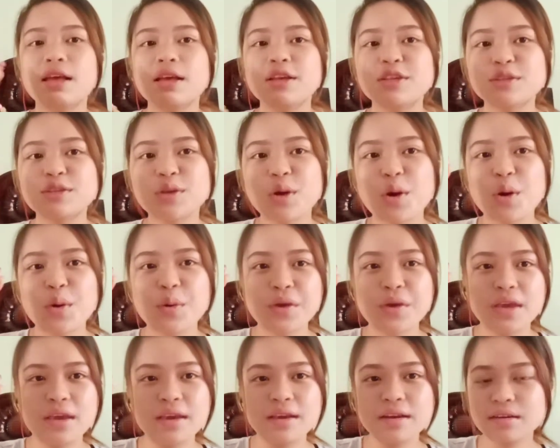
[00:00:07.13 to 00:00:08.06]
So
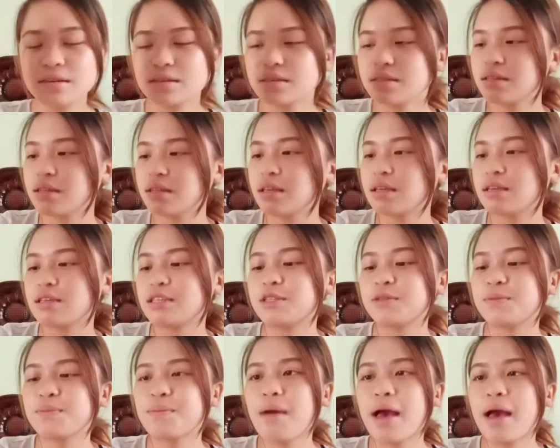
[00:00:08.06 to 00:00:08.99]
here
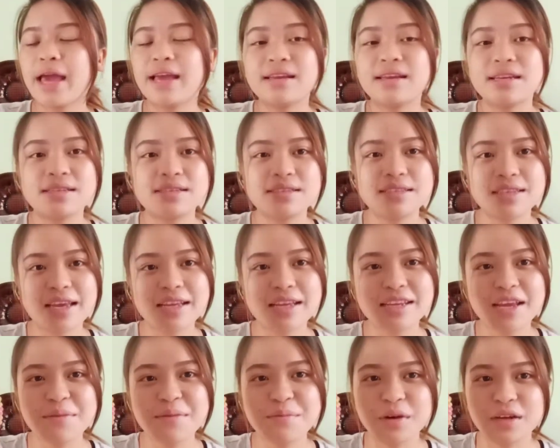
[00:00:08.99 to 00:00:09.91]
is my
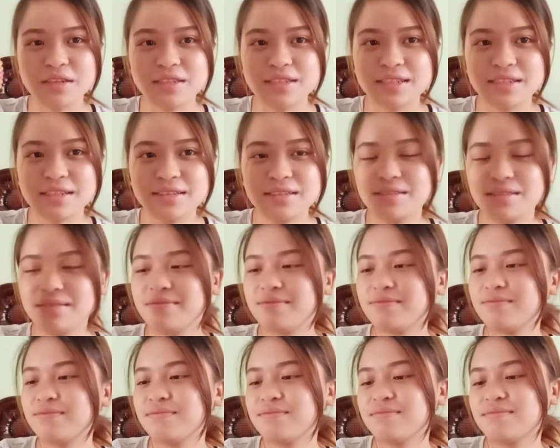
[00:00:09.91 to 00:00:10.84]
DNA model.
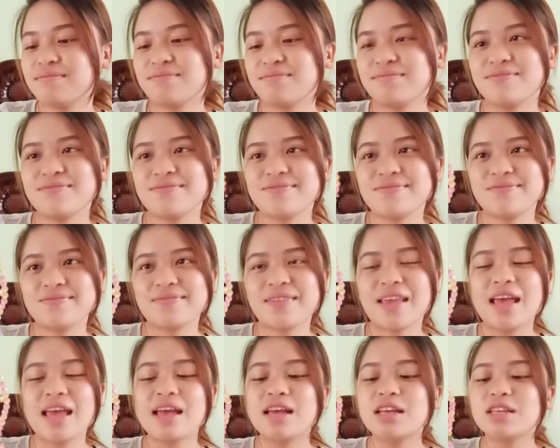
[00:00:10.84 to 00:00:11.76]

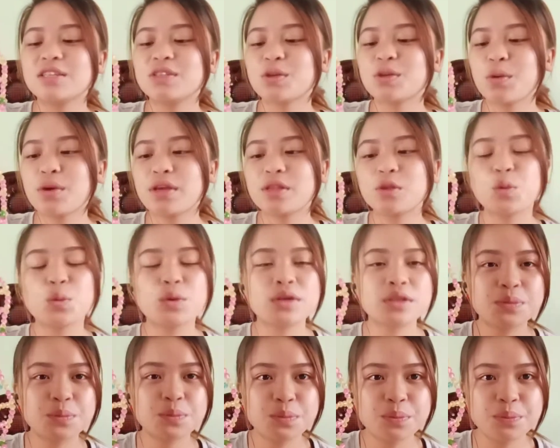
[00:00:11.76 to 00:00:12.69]
So it
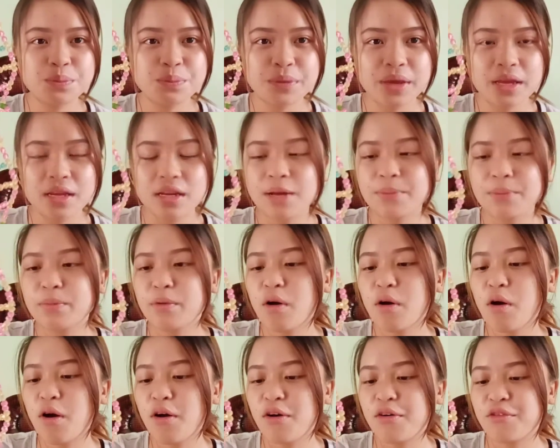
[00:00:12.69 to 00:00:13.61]
was made up
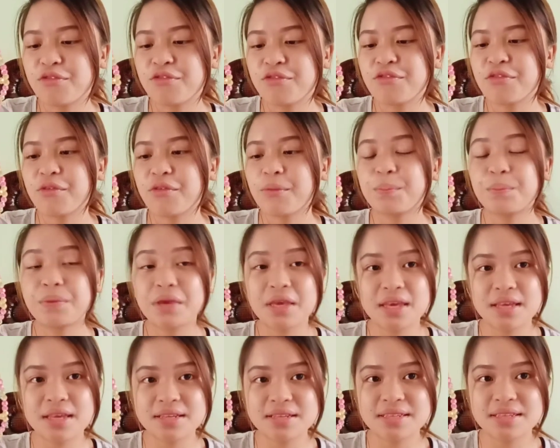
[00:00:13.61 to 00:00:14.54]
of
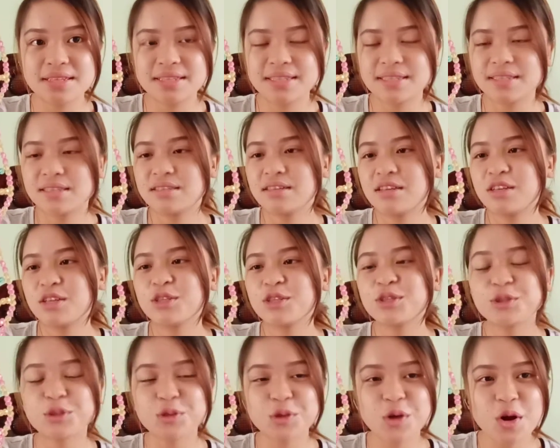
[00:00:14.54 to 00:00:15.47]
beads,
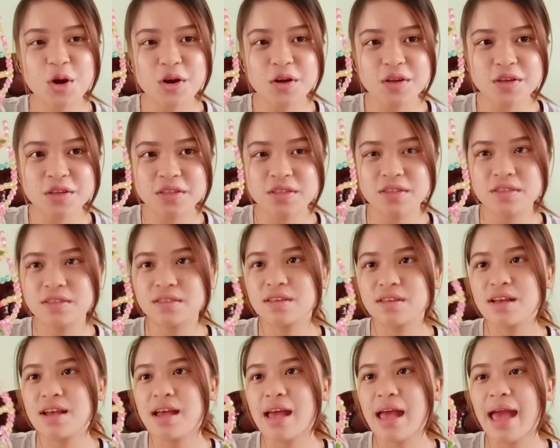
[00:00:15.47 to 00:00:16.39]
straws,
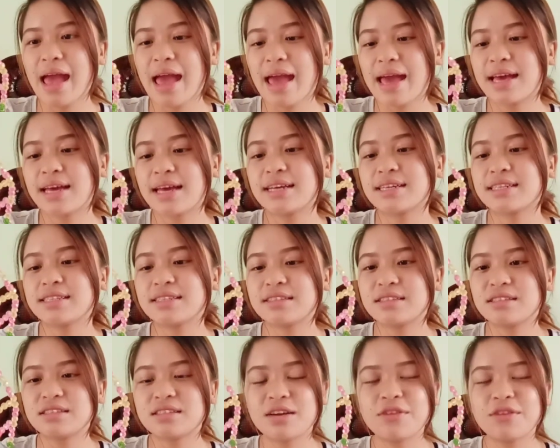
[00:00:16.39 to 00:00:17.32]

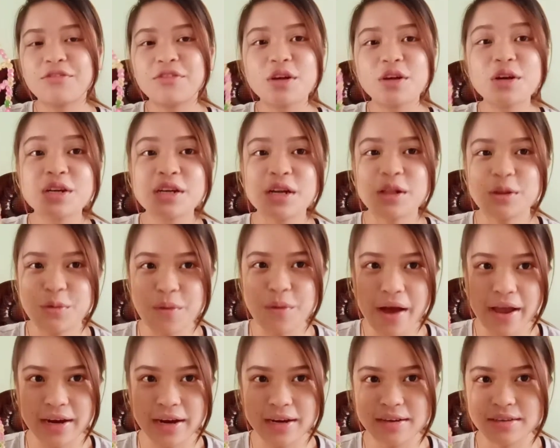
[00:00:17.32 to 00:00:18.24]
and floral
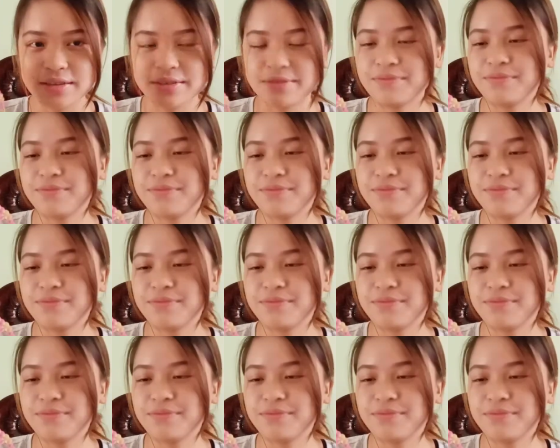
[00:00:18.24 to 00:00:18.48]
wire.